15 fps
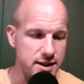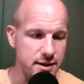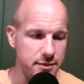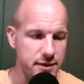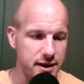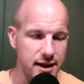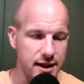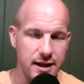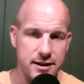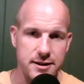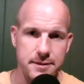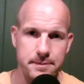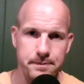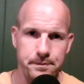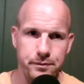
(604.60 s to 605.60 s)
is something
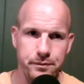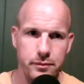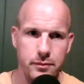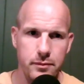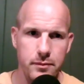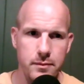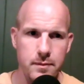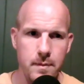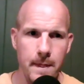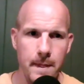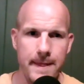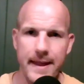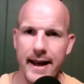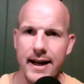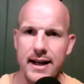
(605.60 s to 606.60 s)
that
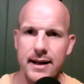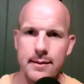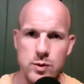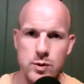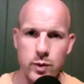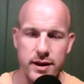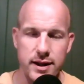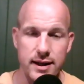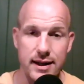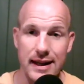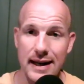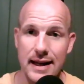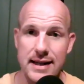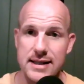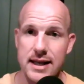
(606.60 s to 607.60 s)
comes with it.
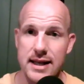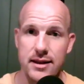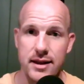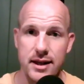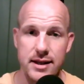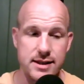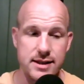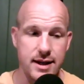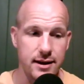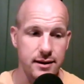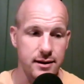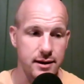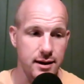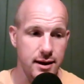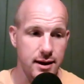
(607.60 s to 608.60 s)
And I say things
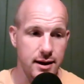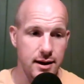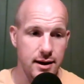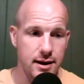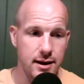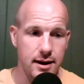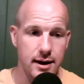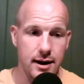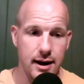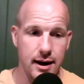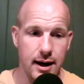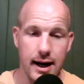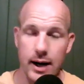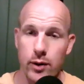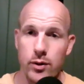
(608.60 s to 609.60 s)
that
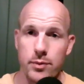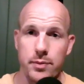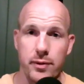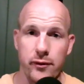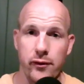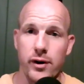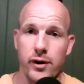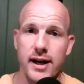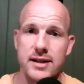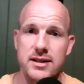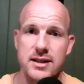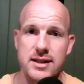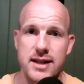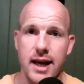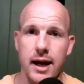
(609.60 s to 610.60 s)
I would prefer
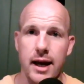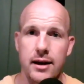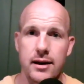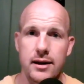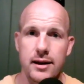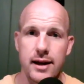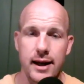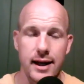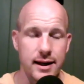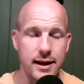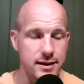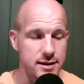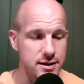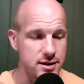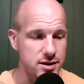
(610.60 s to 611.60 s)
not to say.
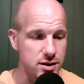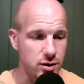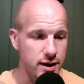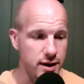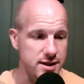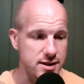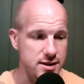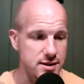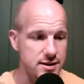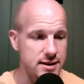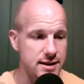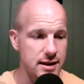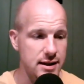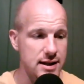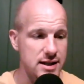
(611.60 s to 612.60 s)
And so that's
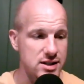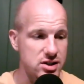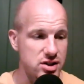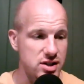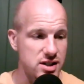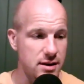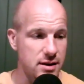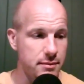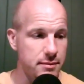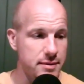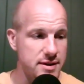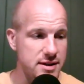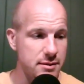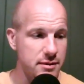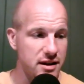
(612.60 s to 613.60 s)
just
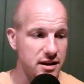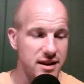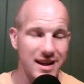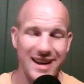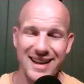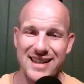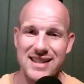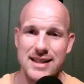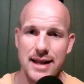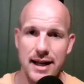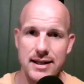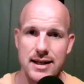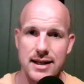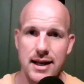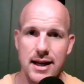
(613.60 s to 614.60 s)
some of the things
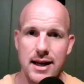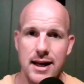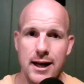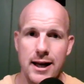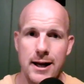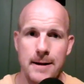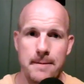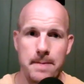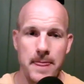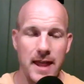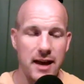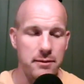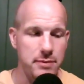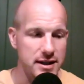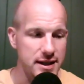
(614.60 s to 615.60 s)
that
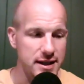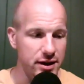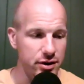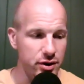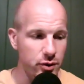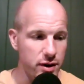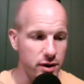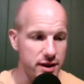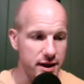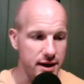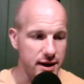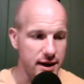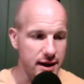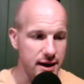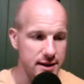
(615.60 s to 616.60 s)
I've been dealing with.
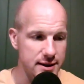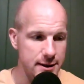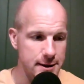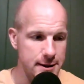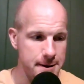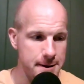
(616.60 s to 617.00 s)
And